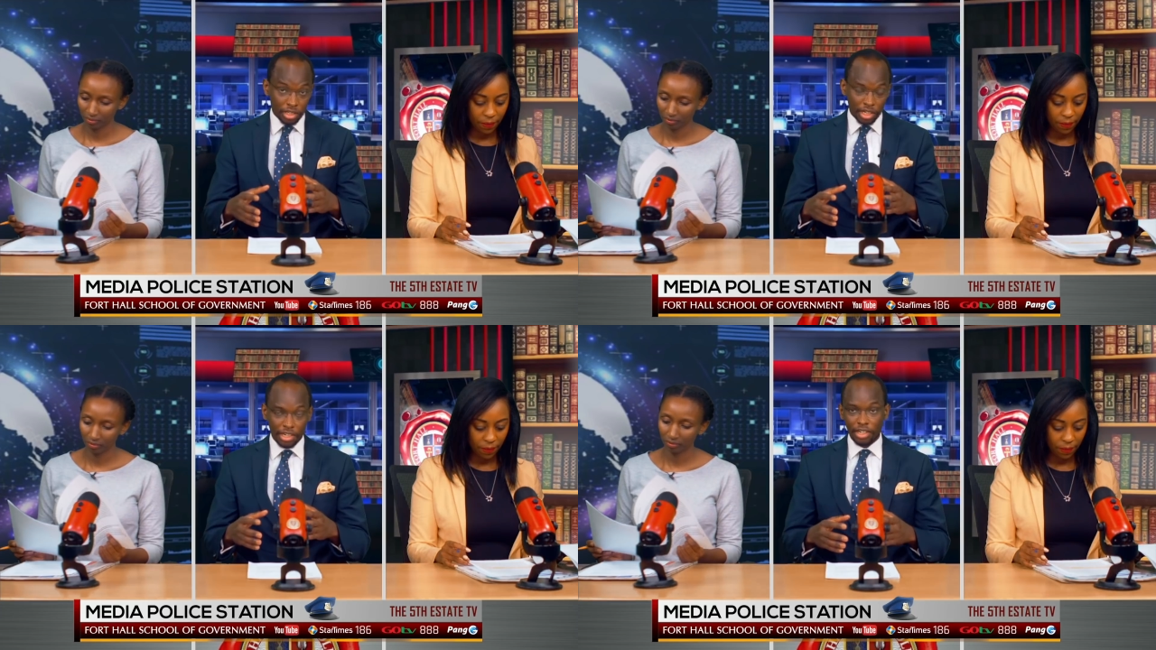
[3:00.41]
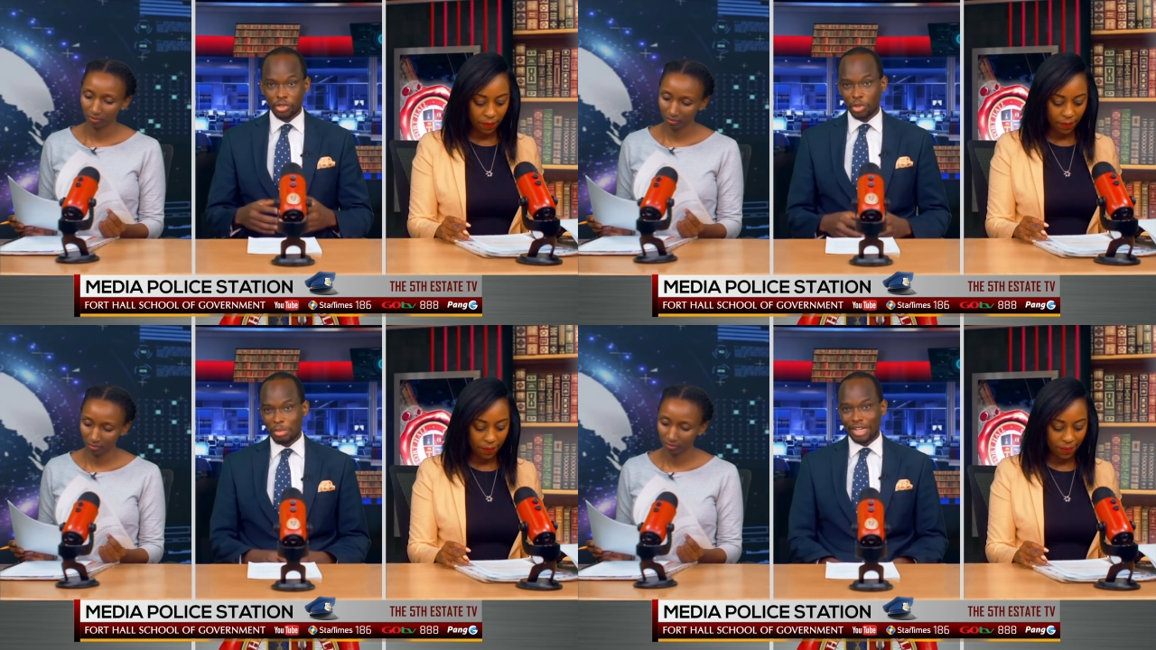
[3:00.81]
Speaker 1: brilliant
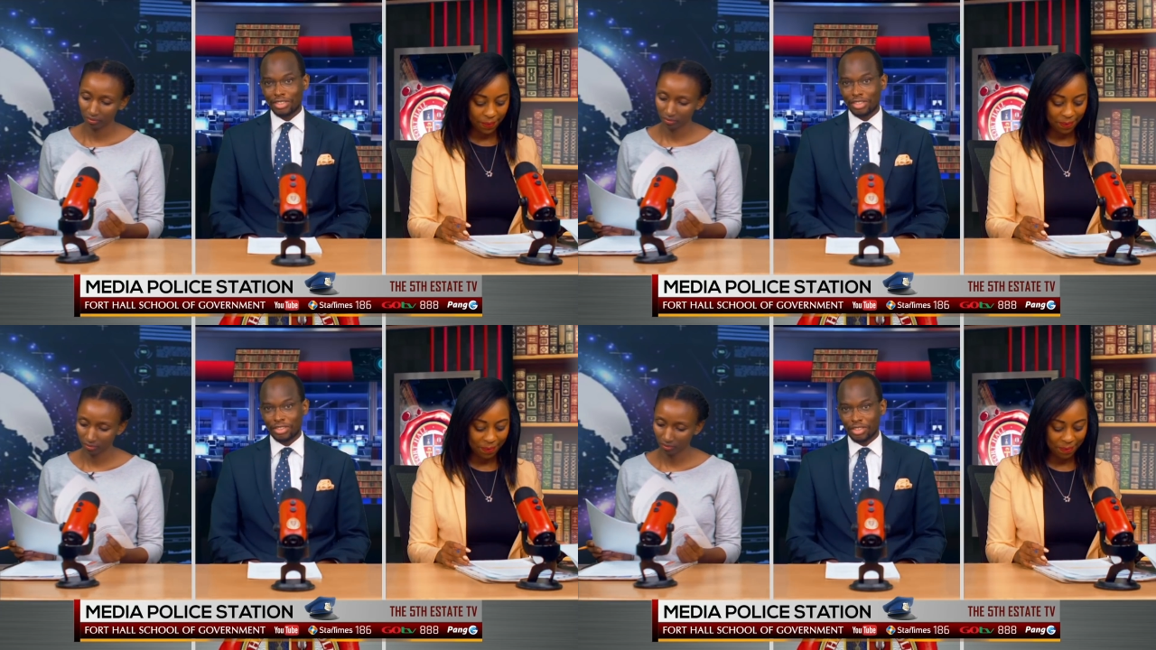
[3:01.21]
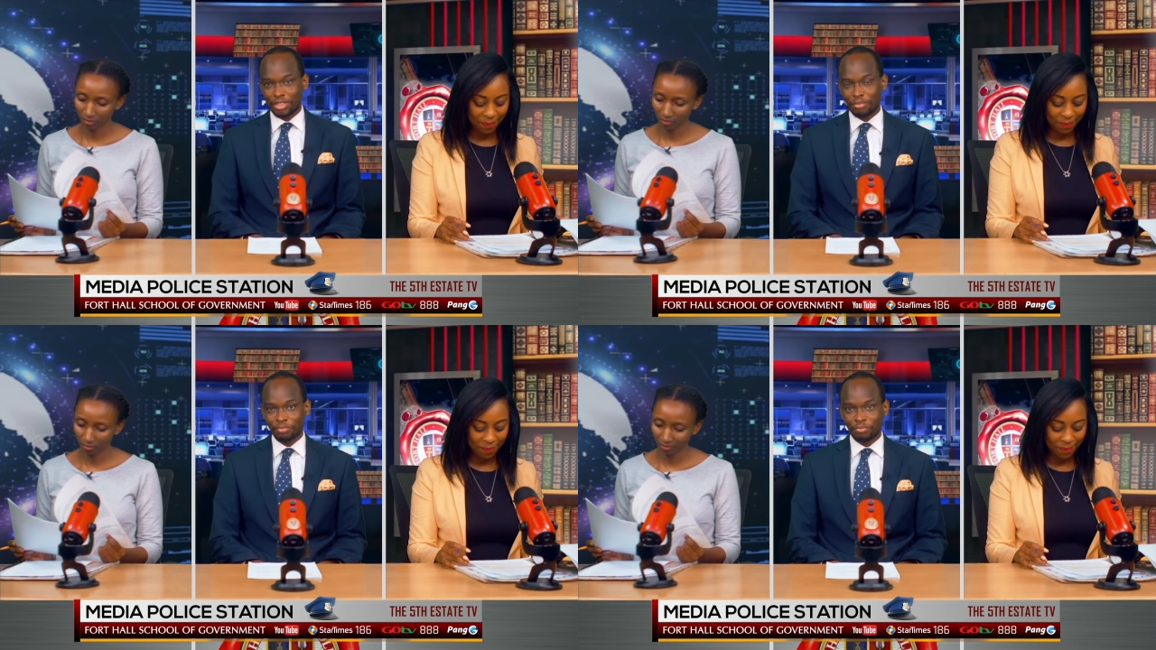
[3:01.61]
idea to go back to this
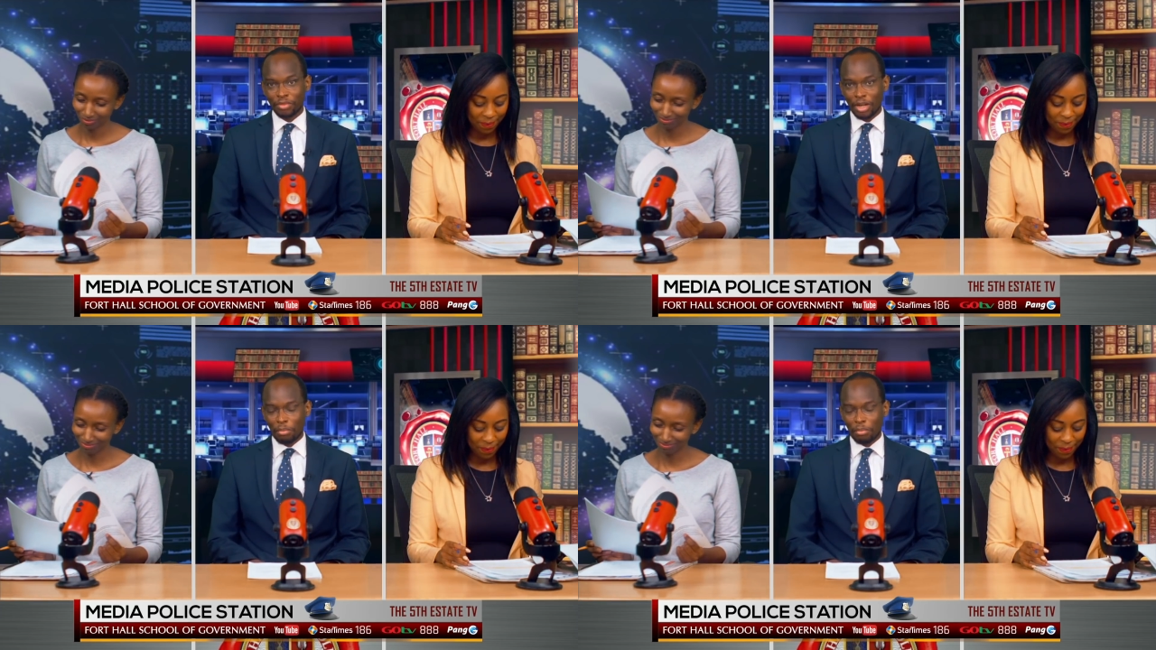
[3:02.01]
system.